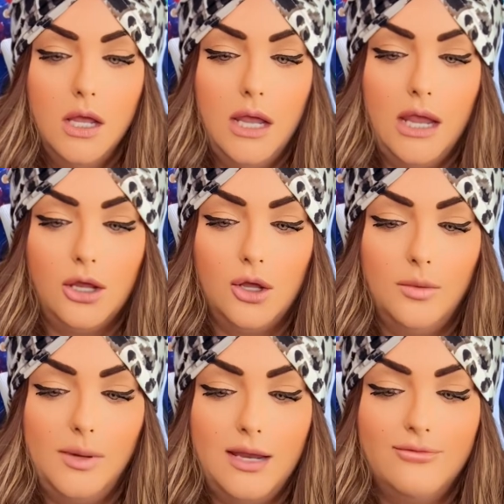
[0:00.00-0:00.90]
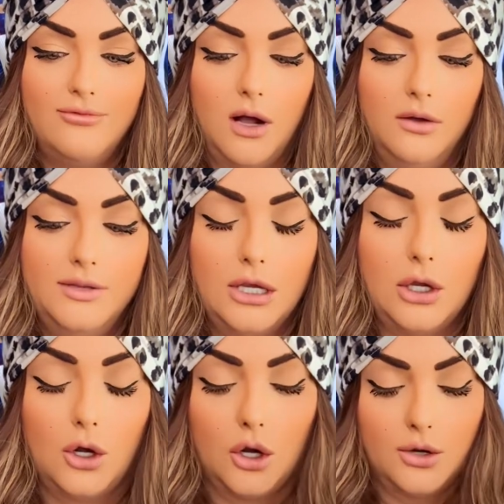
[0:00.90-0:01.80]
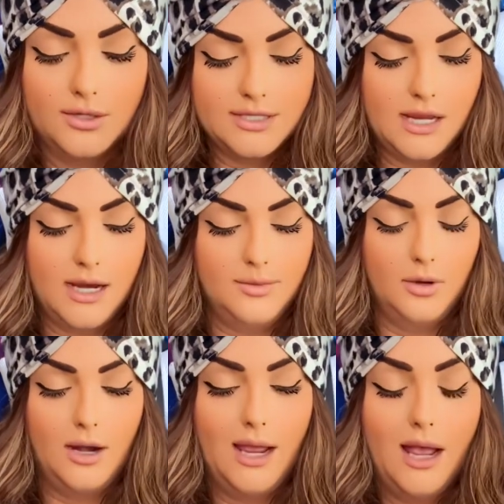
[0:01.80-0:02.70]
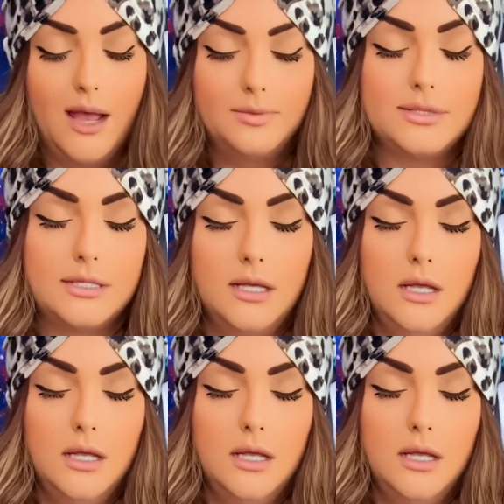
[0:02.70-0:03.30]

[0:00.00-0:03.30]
It could be involving an earth sign, perhaps.